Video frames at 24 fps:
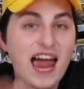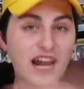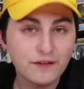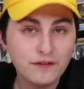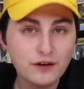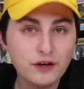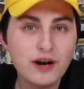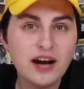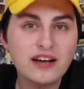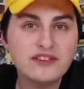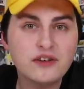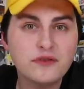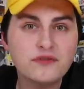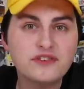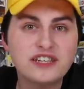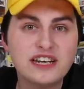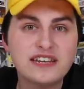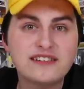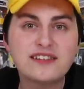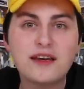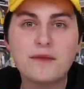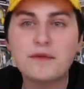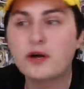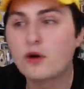And if you guys have
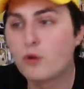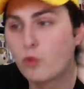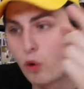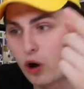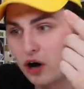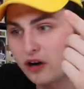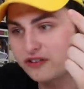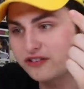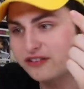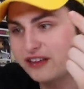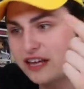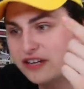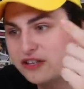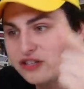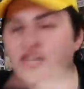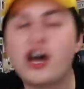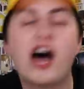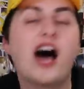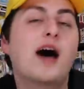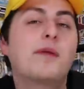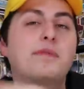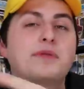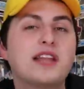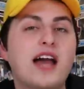seen something worse than
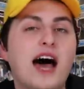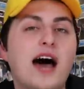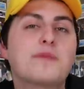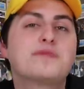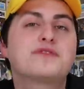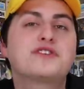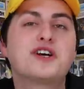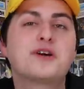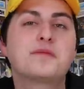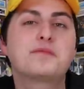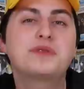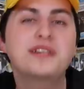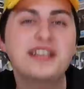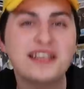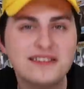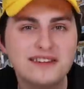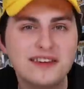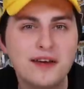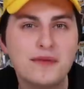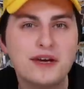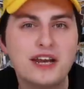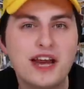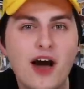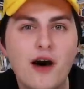Top Lobster, please
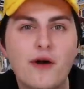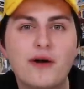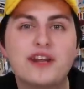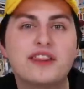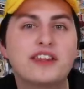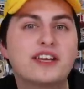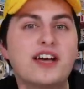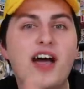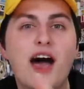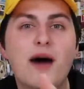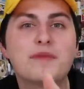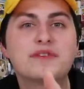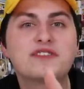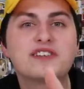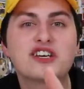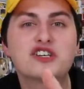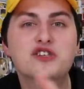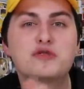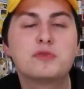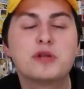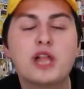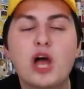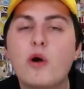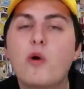let me know in the comments
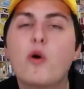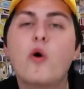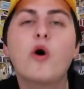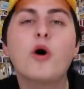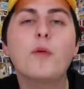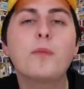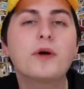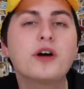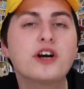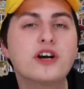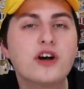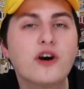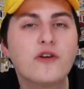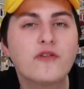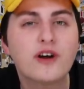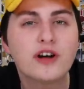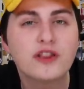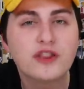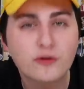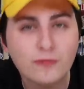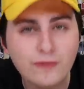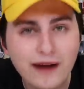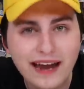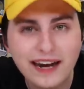section below, or put it over
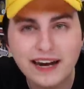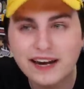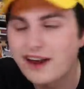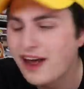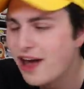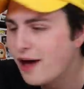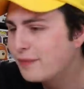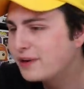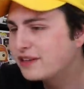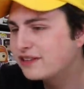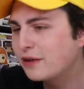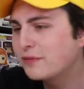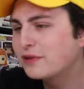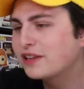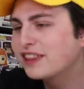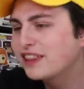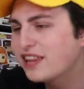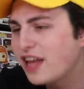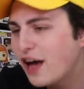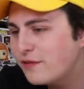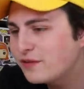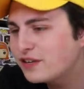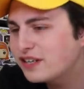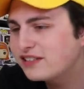on the Reddit, because I would
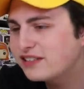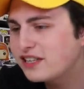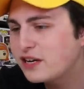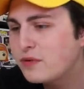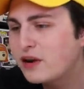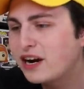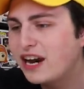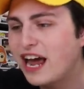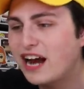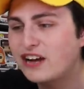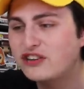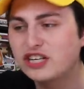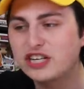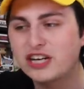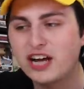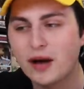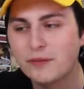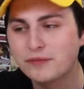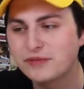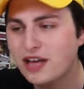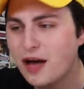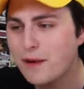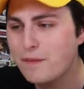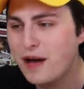love to see what it actually
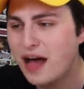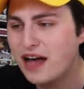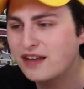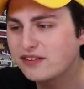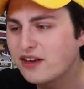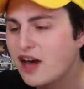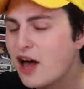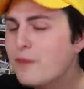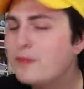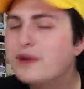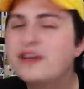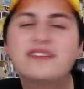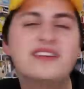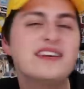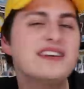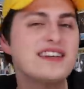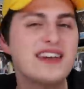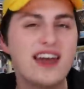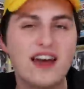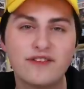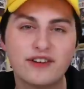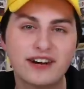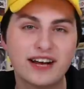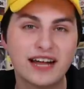comes up as, because it
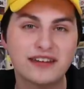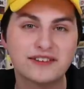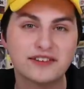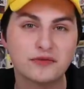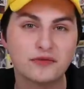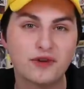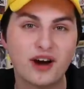never gets it